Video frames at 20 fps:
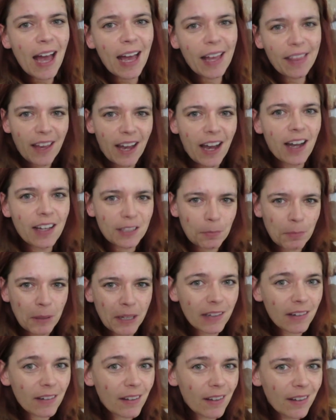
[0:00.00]
And the
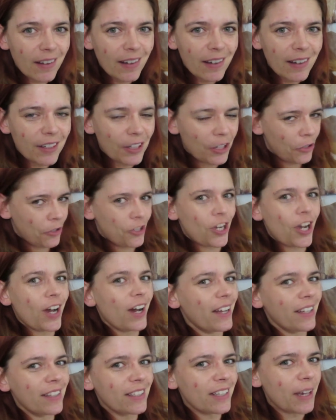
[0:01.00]
husband? No
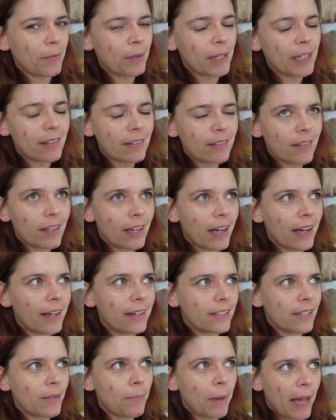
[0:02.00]
chance. I mean, the guy
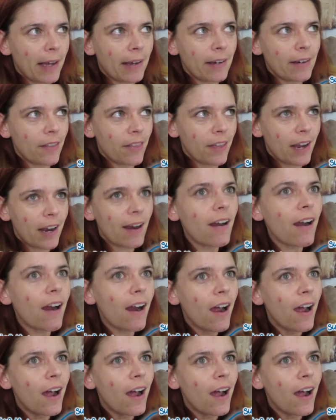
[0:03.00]
is a banker there,